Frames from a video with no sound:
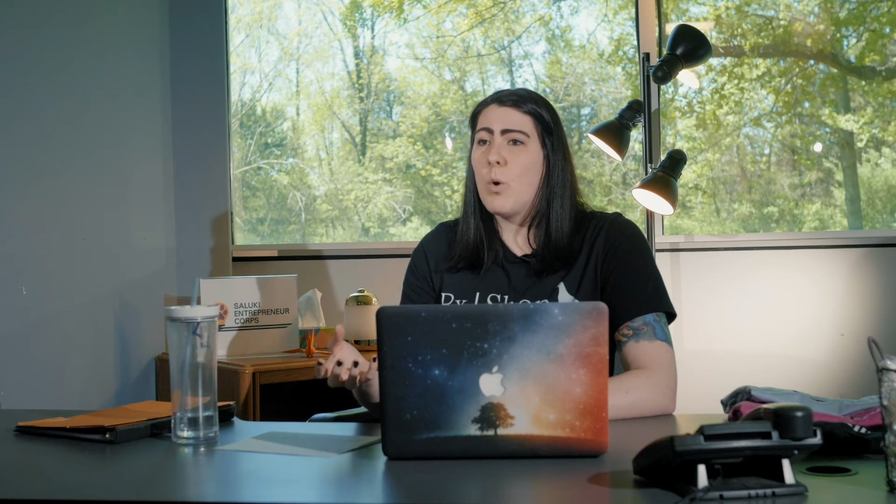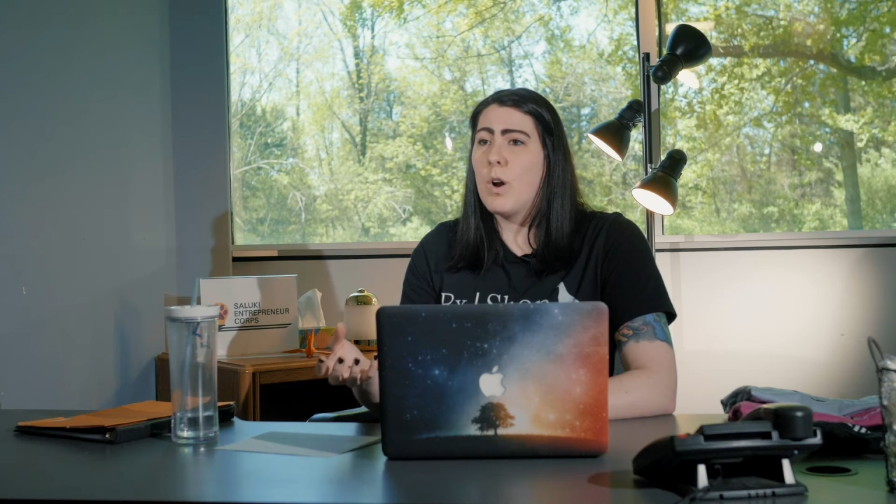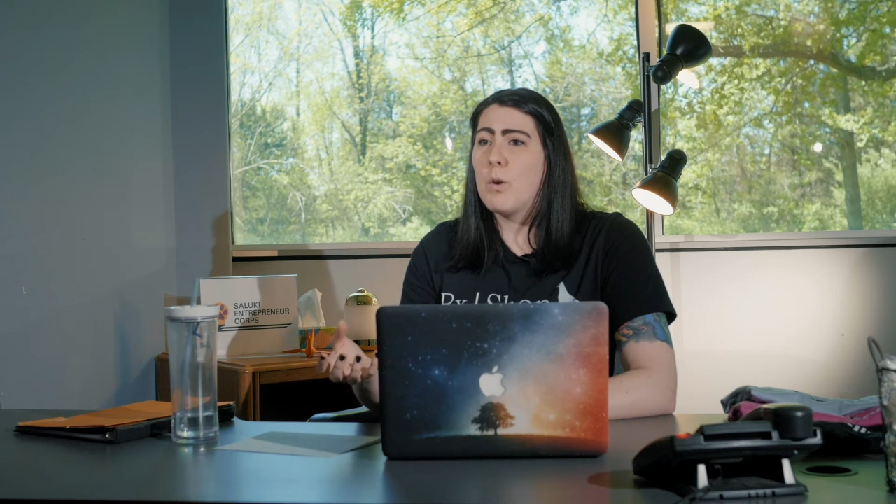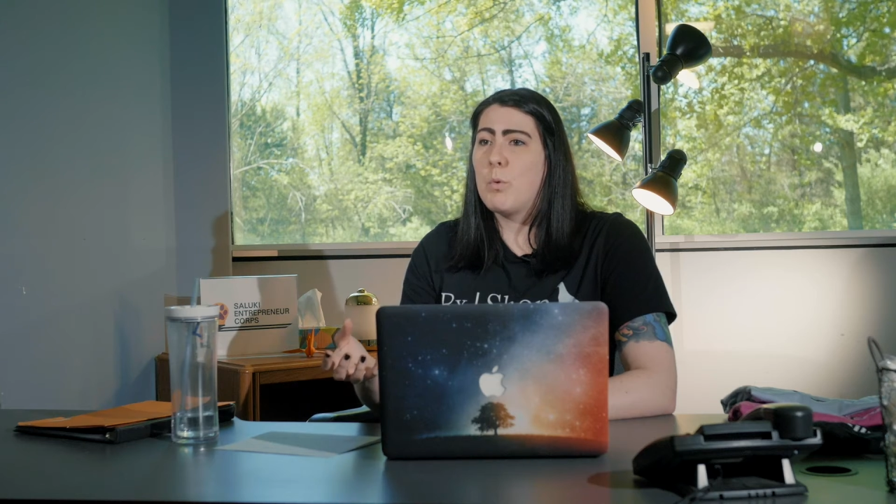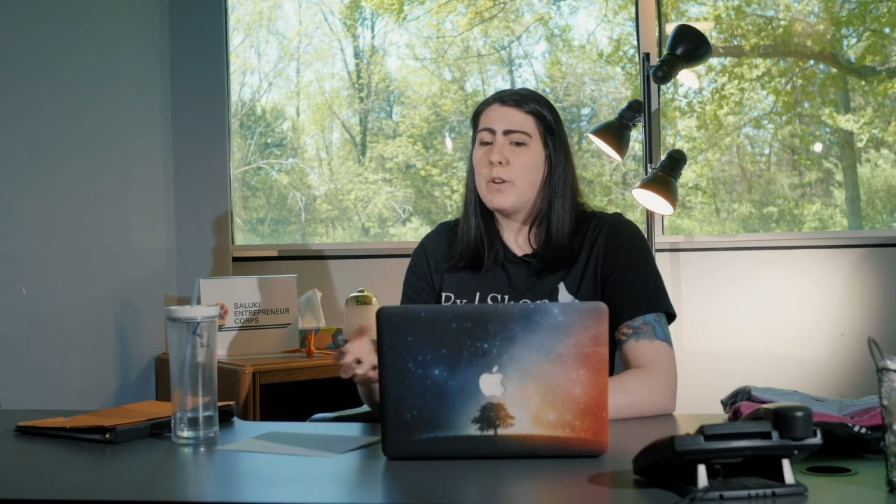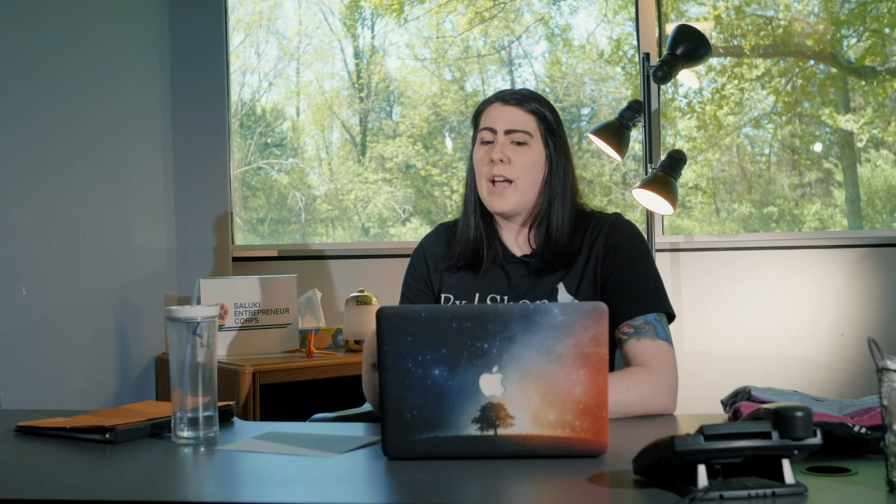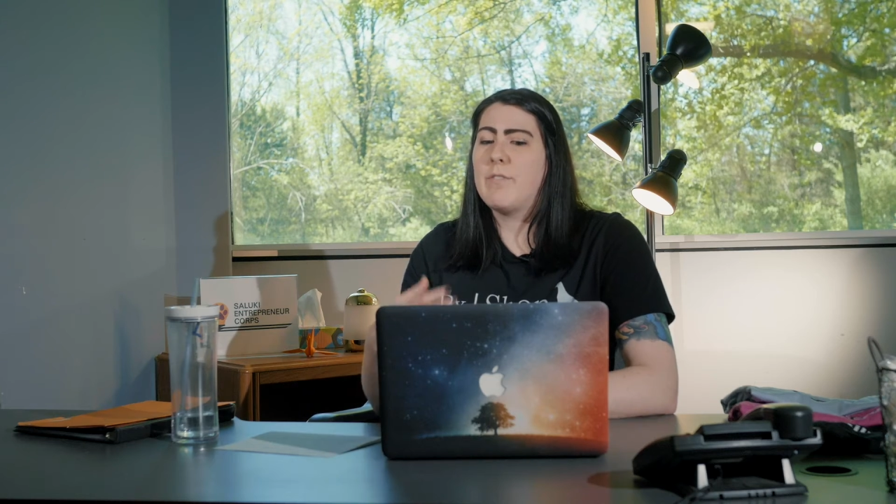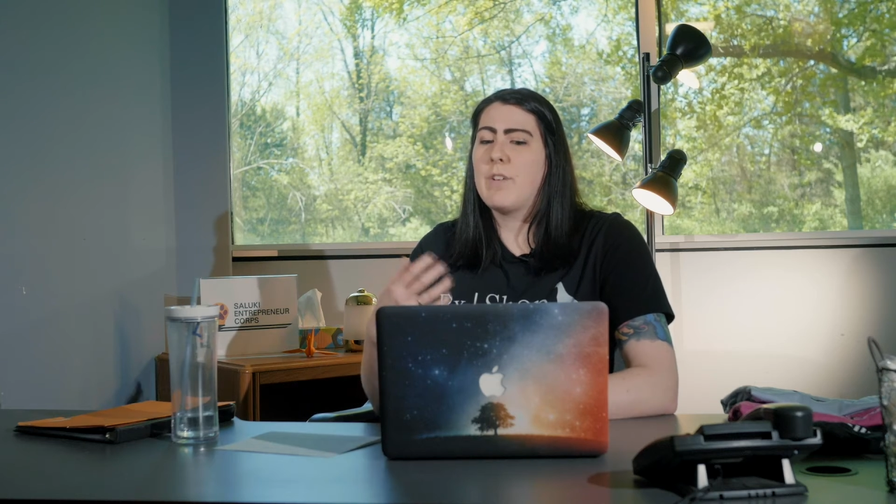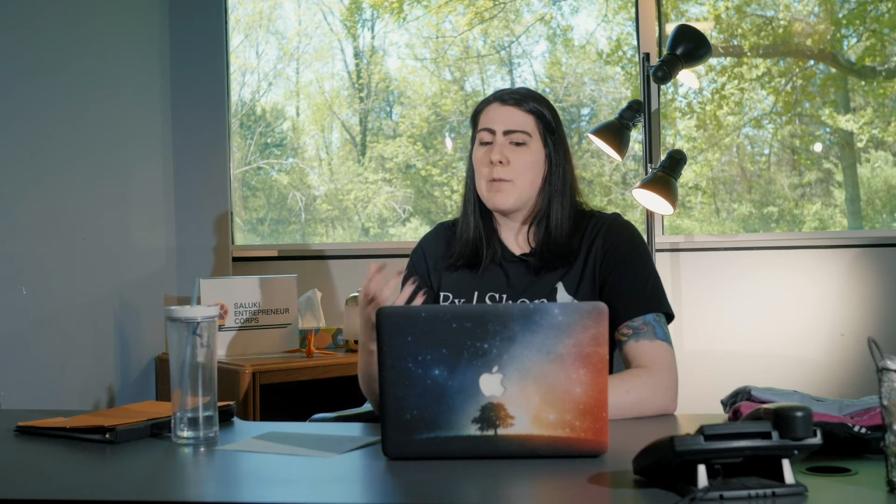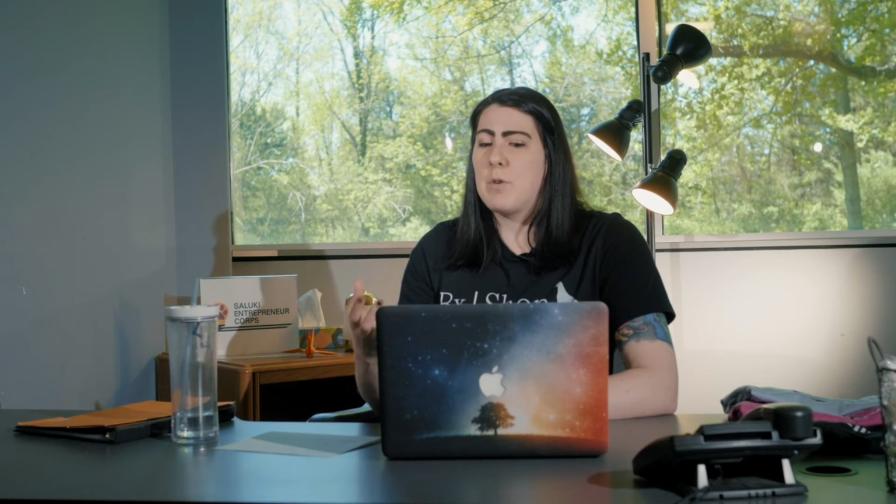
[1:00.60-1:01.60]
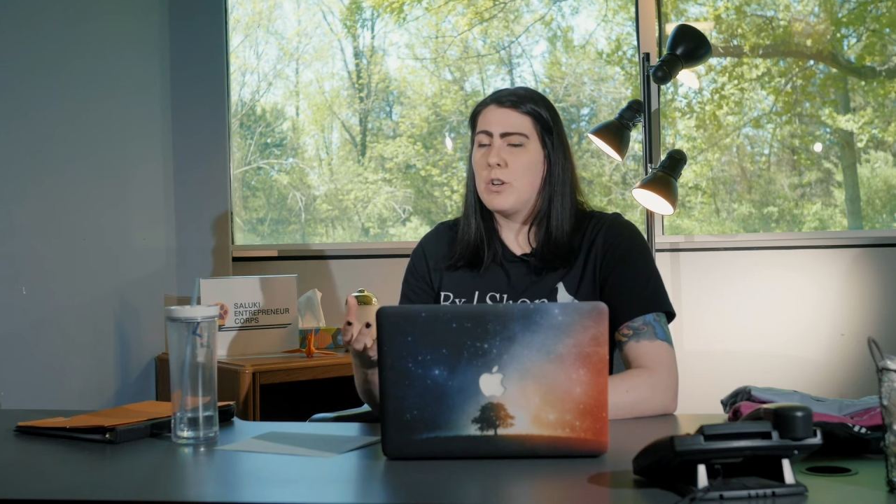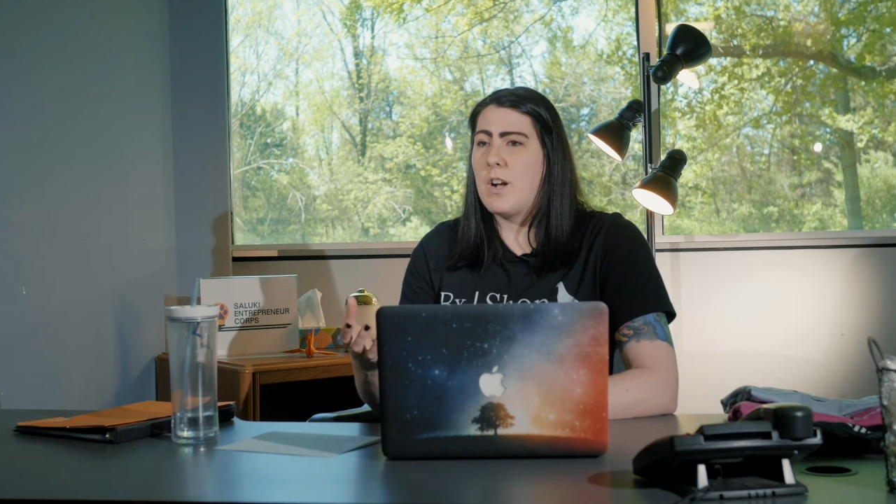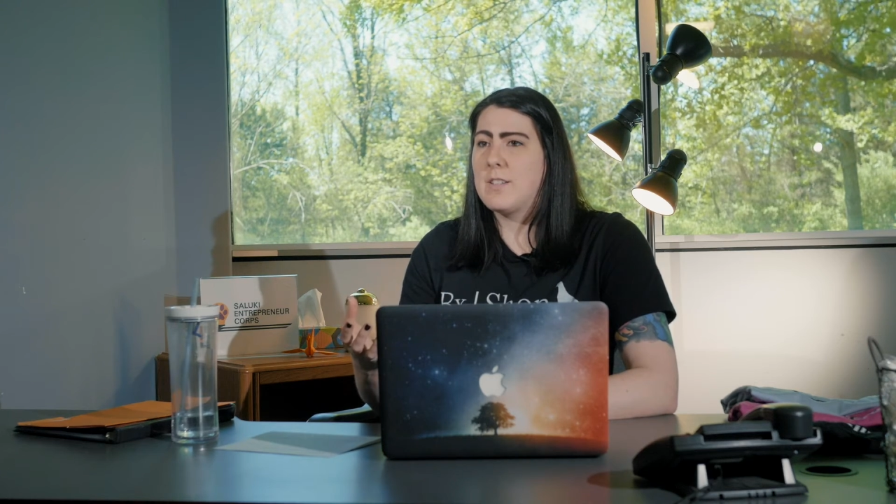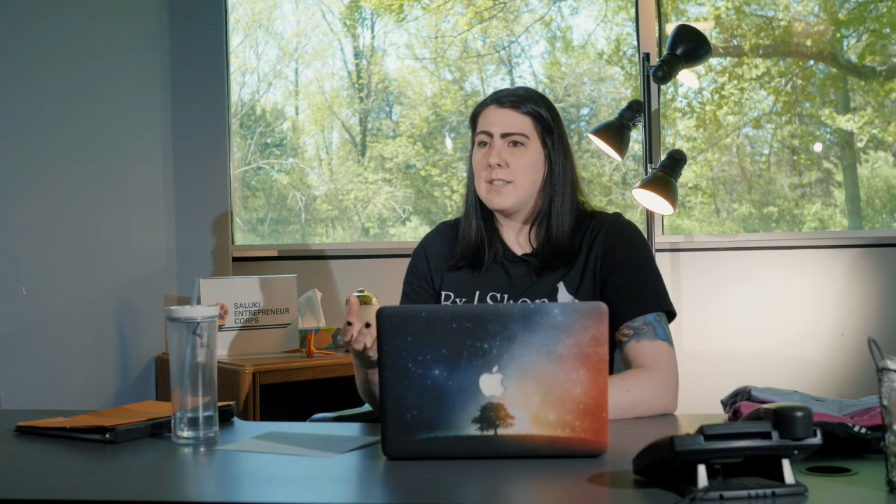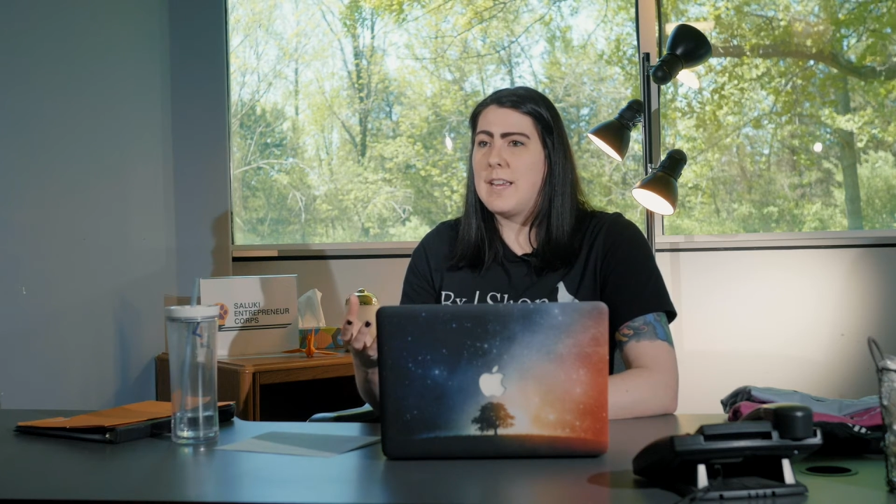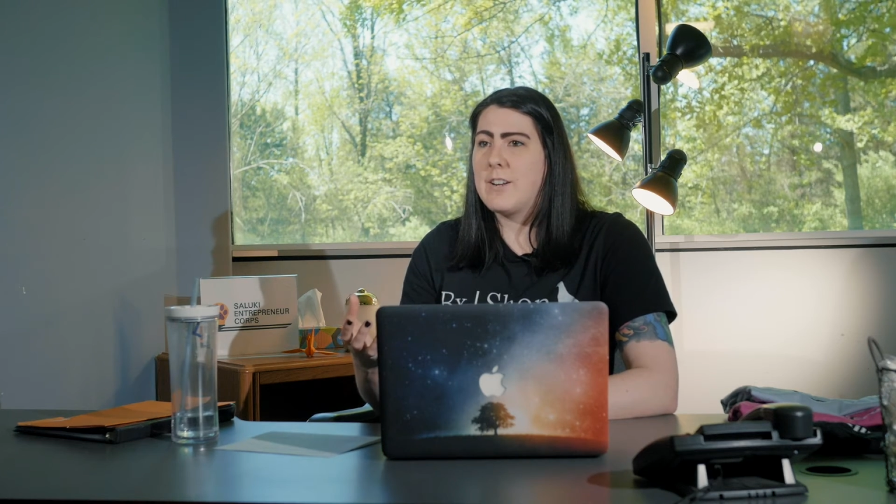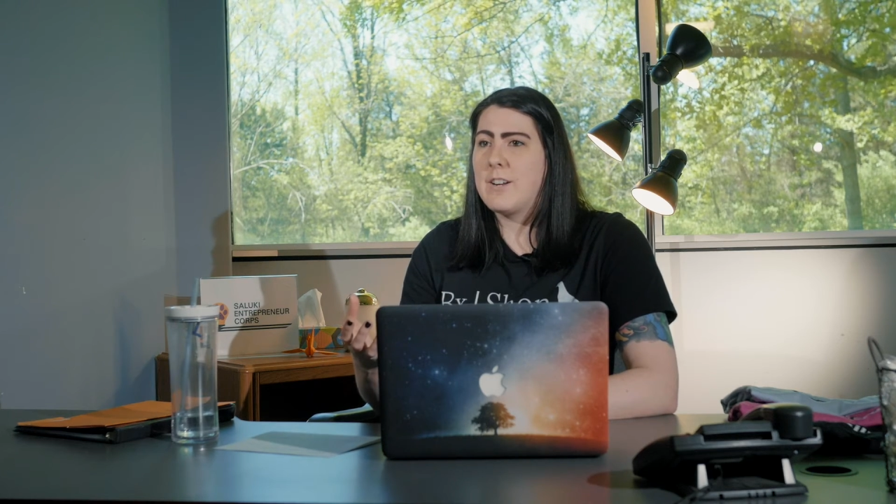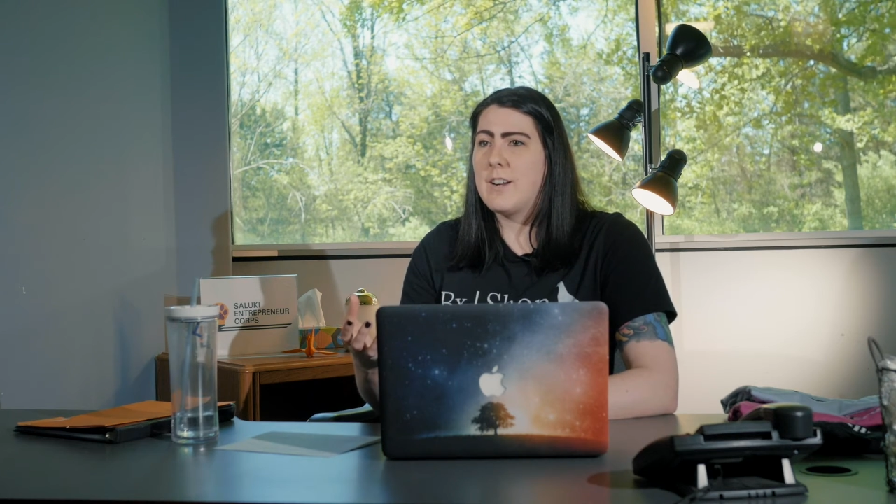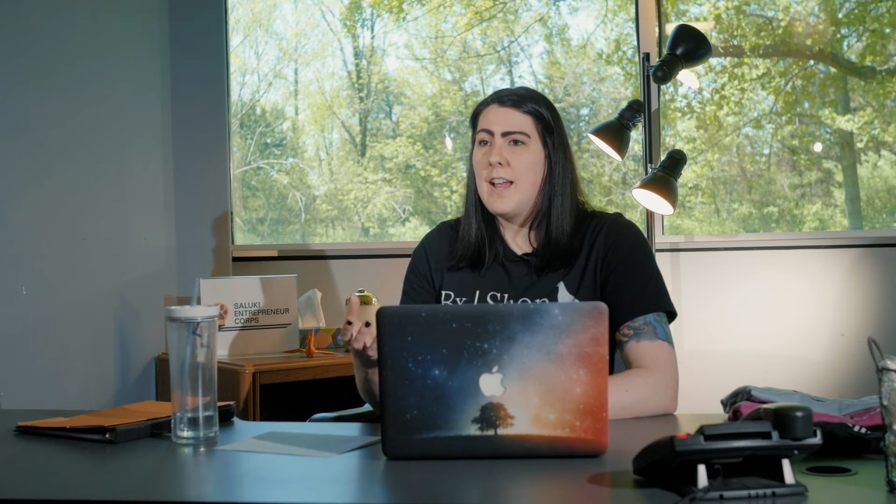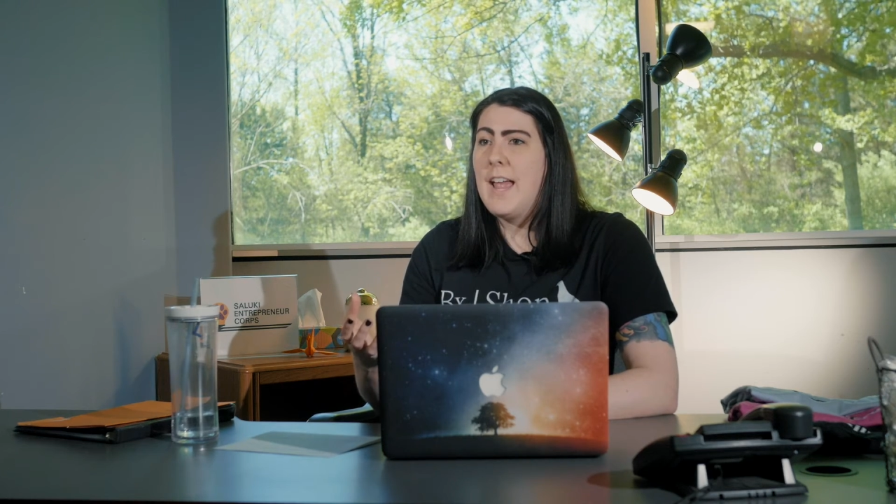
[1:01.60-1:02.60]
or would have come across
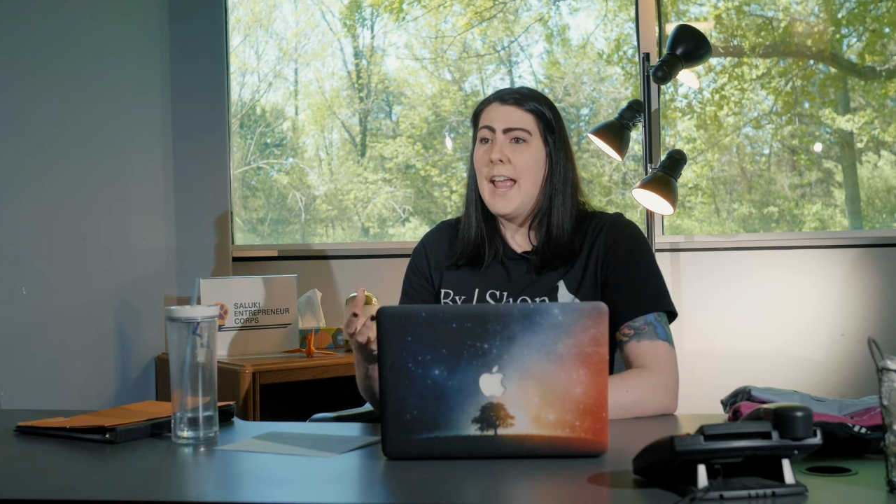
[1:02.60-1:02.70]
later